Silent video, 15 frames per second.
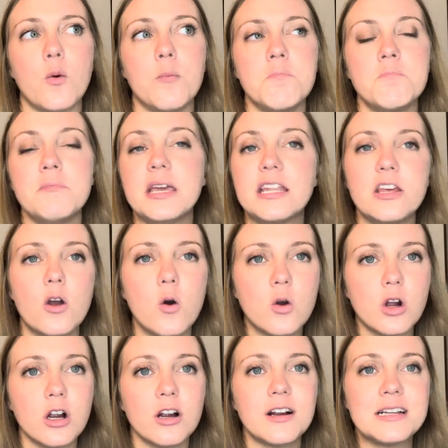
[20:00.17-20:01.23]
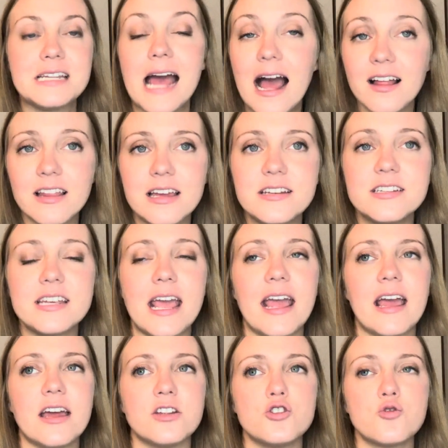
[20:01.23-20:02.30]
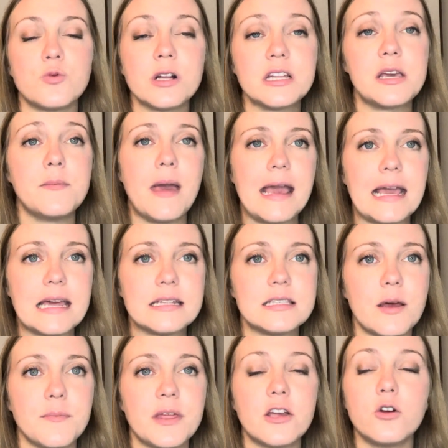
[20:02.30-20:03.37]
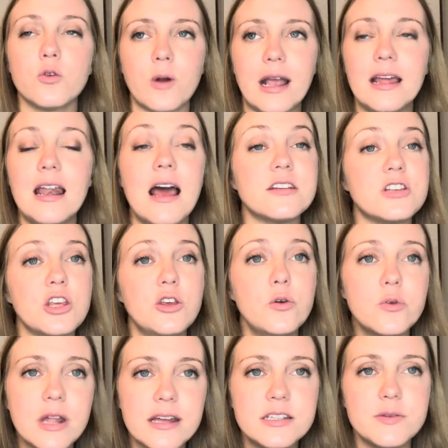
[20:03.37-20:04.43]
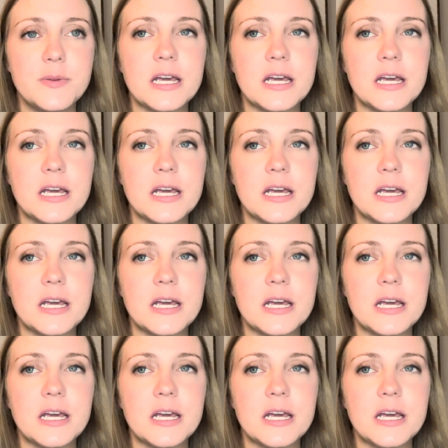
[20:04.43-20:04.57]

mediocre talent and really make it something great as a unit